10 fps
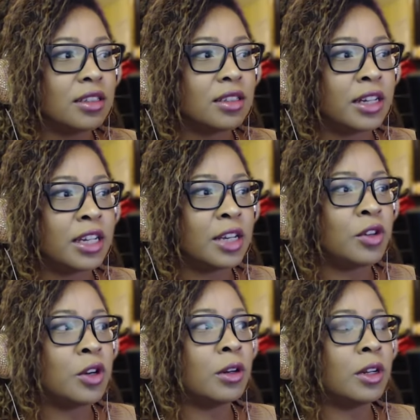Like if you
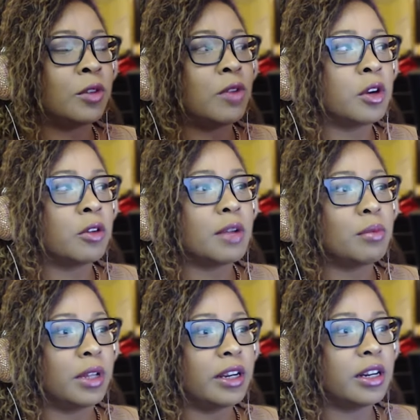don't, if you have a great
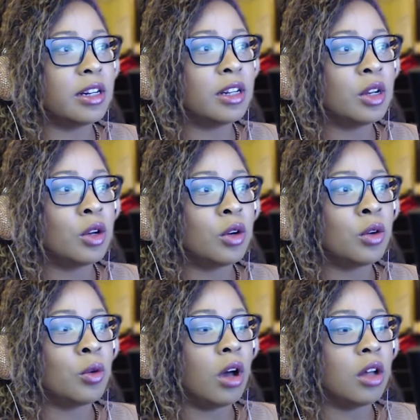player
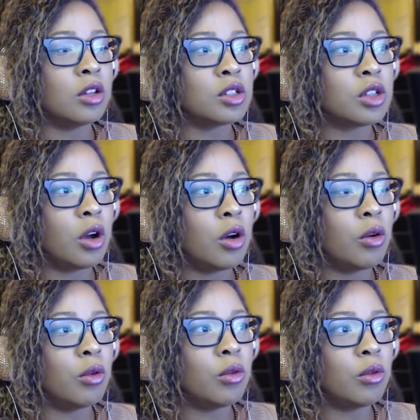who also